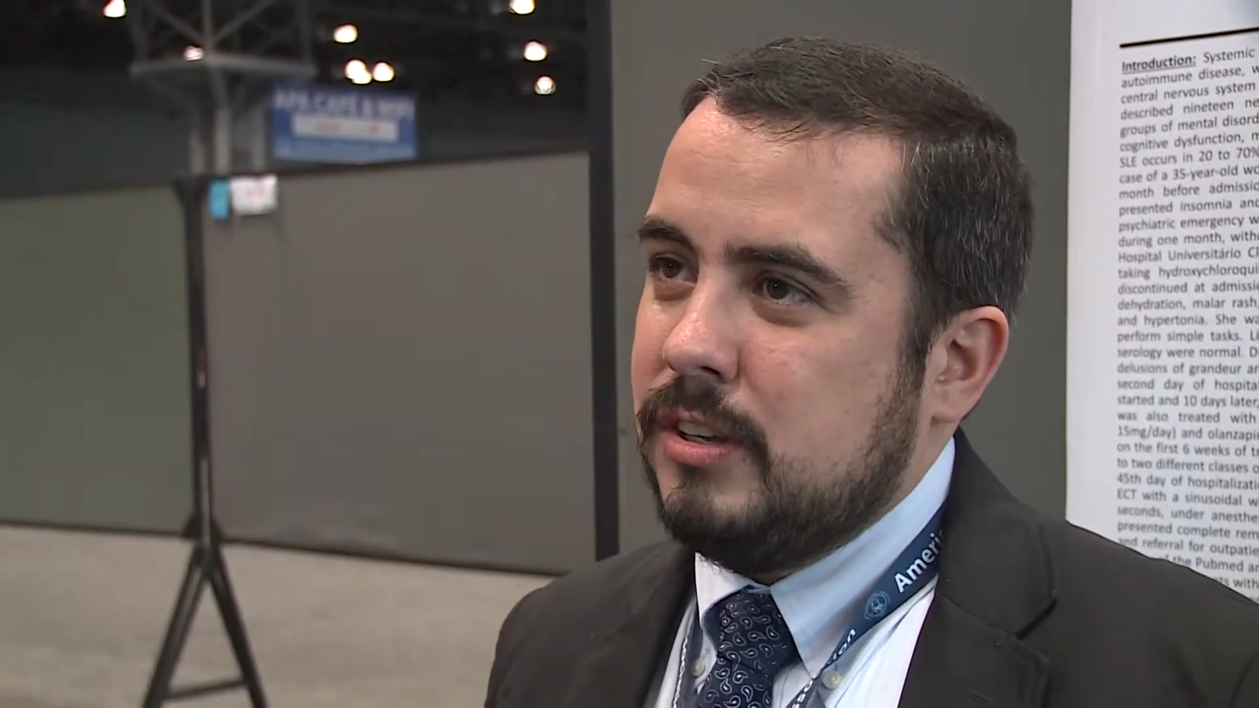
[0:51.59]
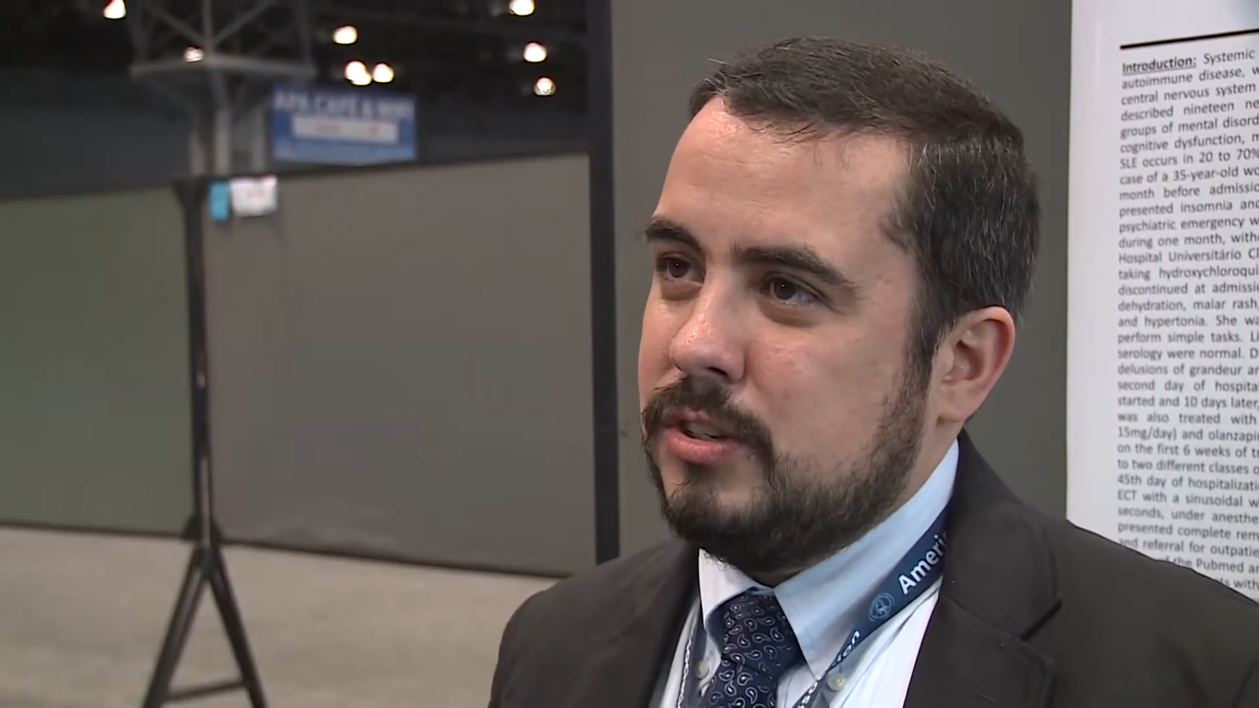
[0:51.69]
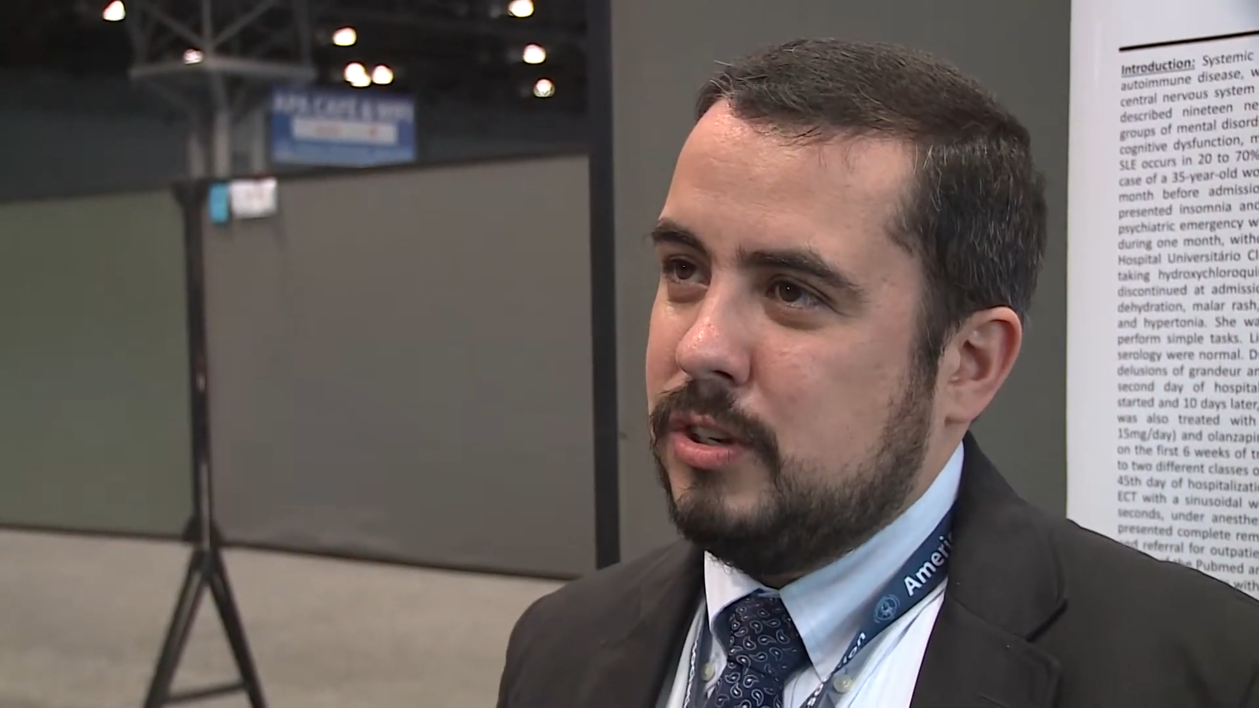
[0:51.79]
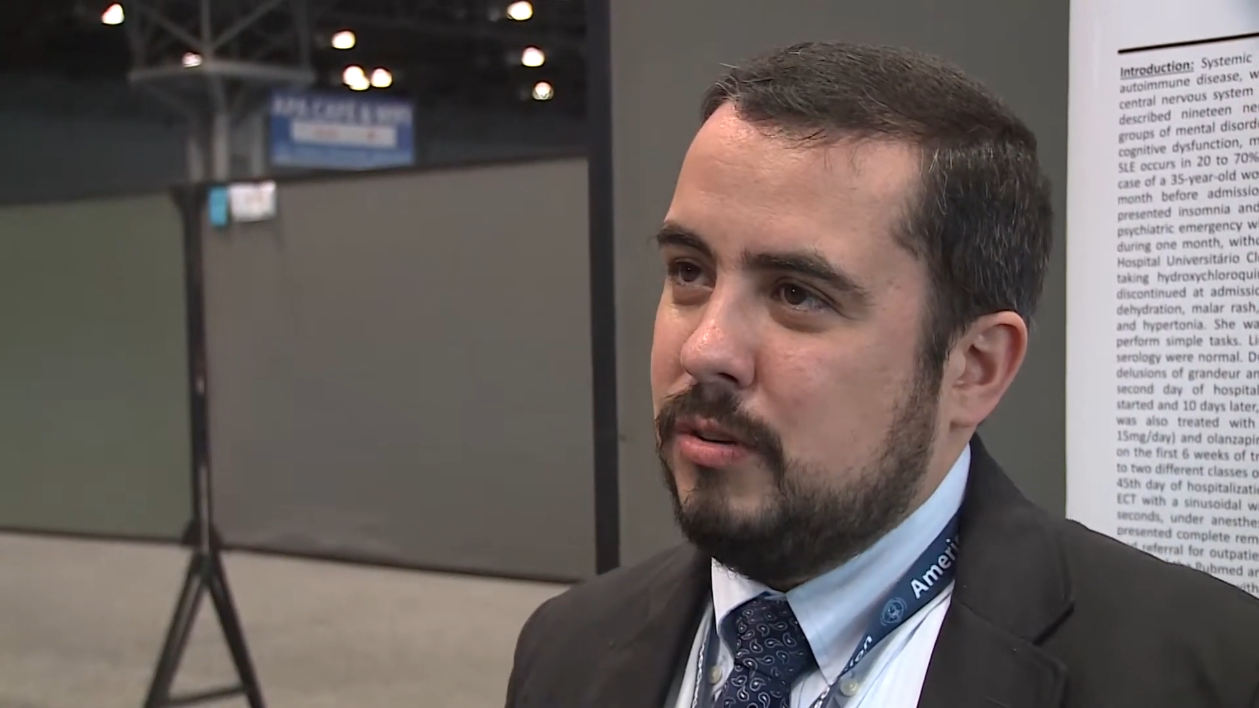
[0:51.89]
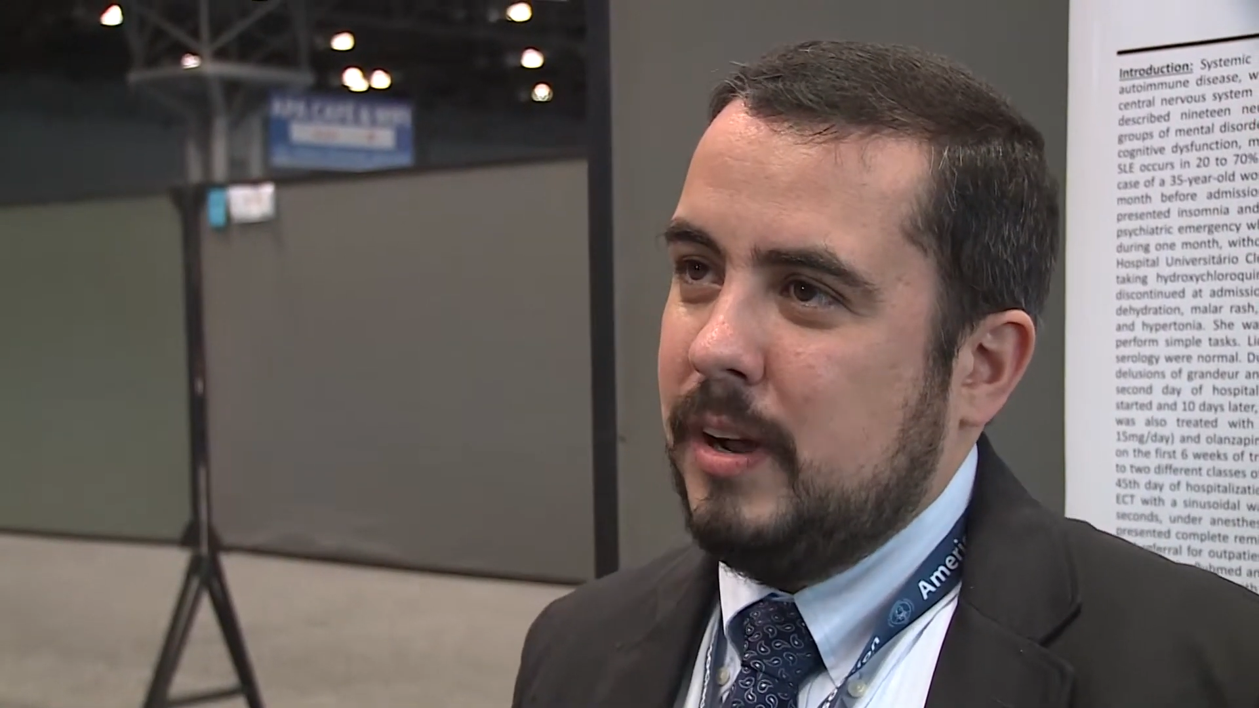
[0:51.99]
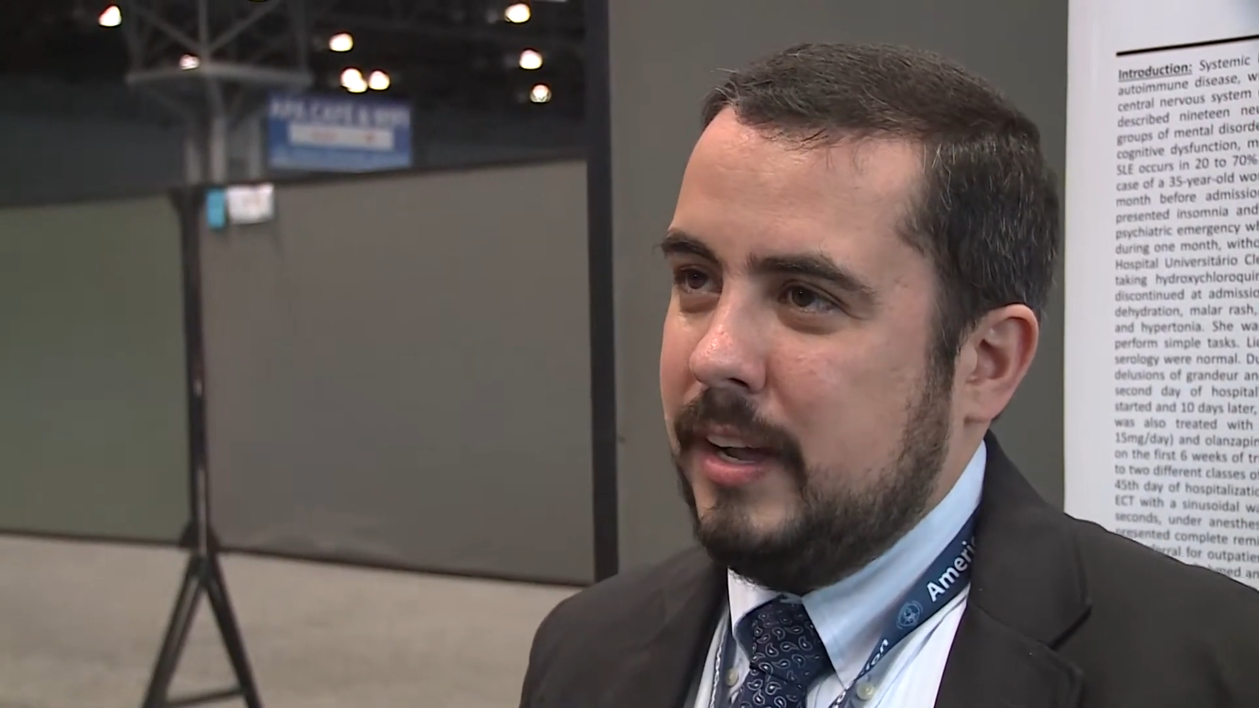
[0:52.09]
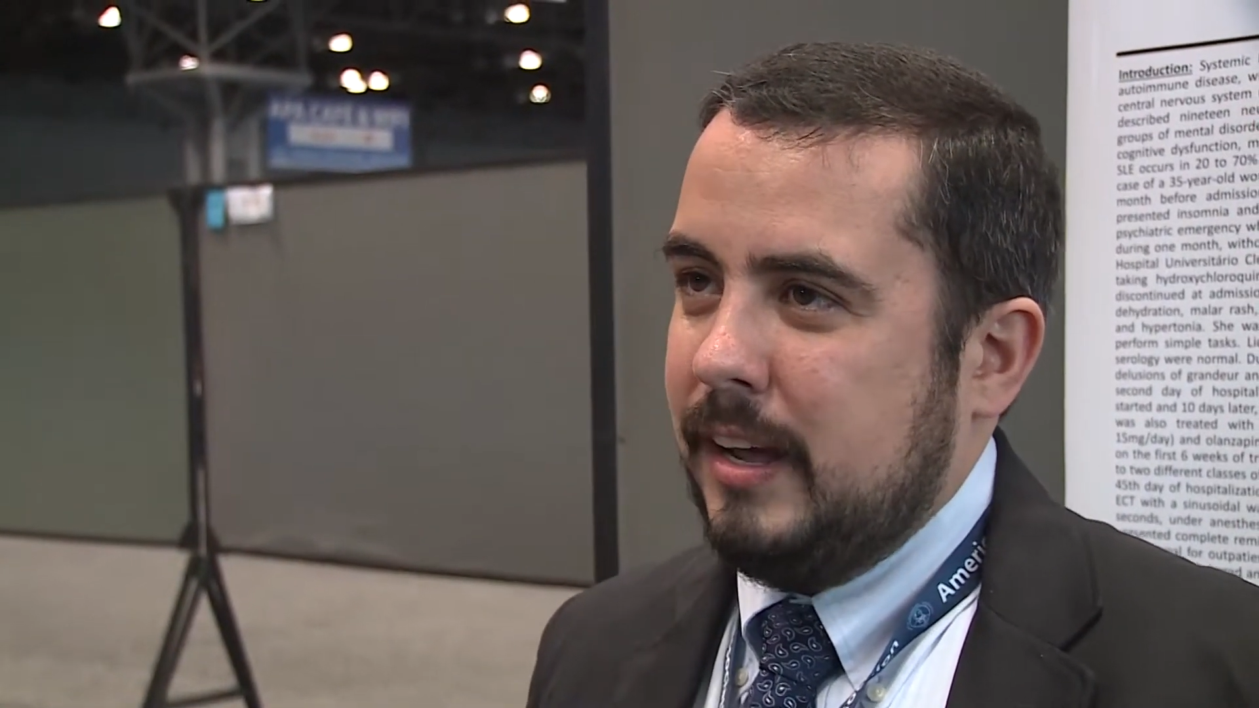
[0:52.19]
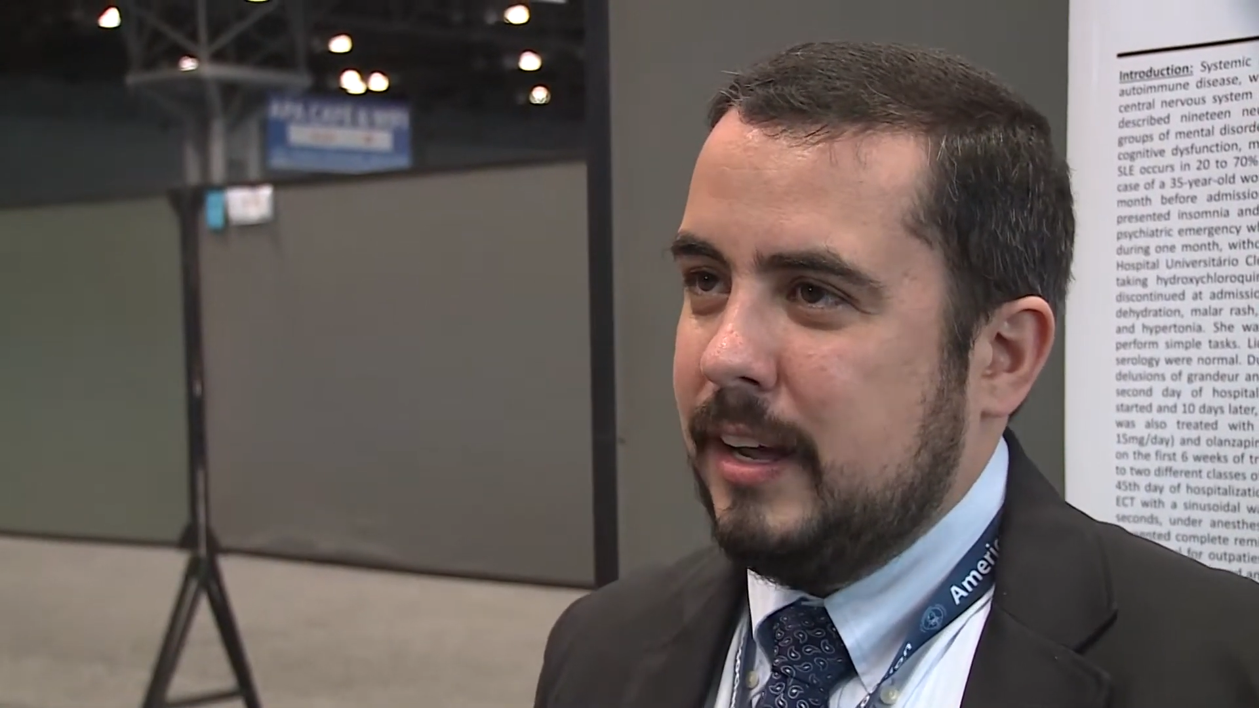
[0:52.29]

so I